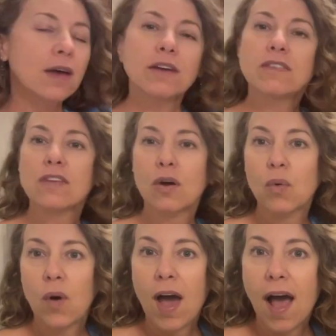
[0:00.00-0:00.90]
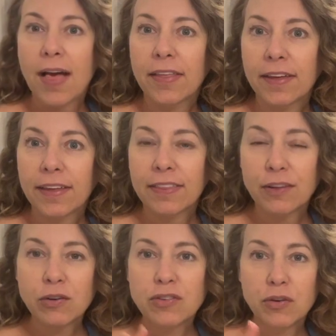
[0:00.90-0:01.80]
So
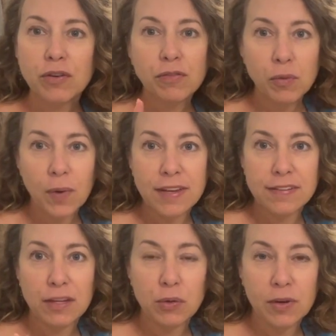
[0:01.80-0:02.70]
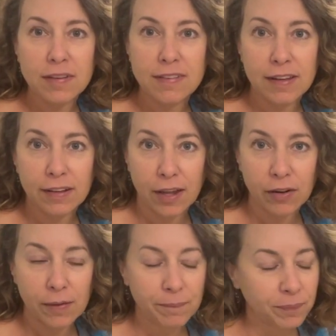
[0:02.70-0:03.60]
there are 2 different ways that you can
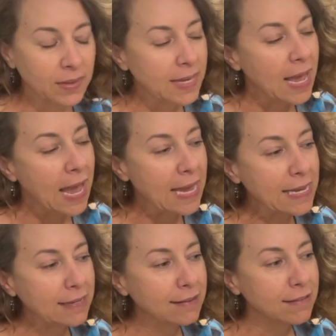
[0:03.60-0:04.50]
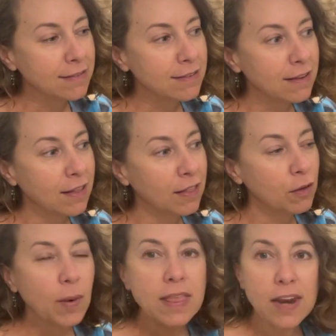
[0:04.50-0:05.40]
declutter. And
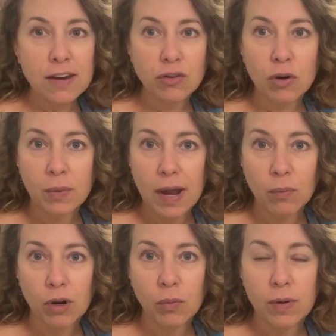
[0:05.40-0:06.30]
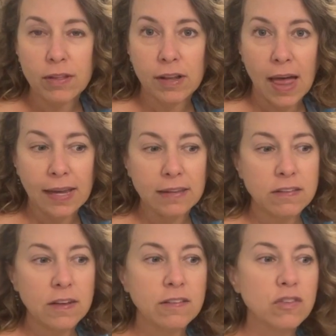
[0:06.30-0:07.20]
the way that I do it when I work with
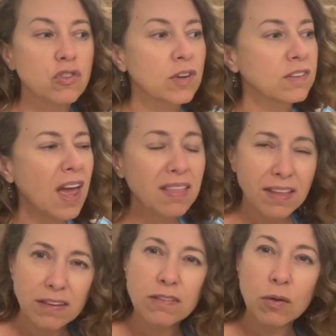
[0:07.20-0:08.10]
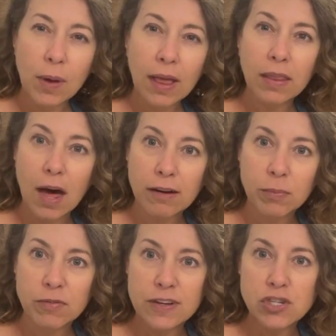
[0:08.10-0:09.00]
clients is just, I think it's the way a lot of
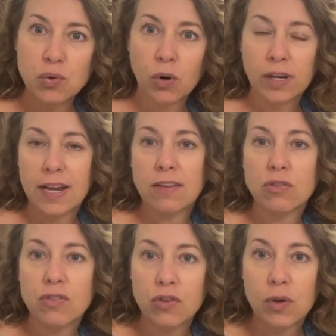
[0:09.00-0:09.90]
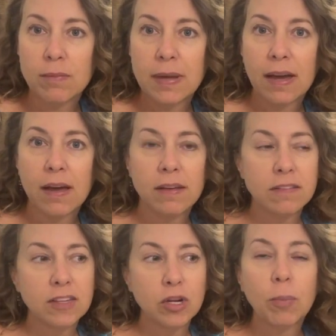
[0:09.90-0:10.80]
professional organizers do it,
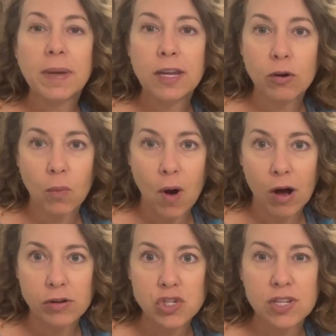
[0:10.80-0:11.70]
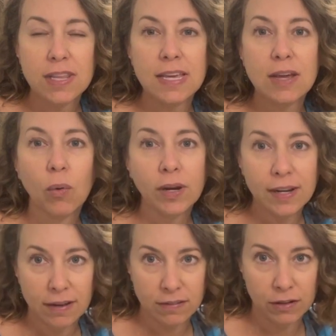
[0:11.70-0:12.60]
because, you know, Peter Walsh, the
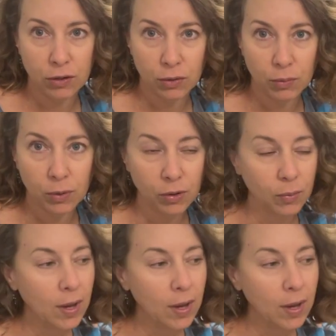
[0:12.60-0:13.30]
organizing guru,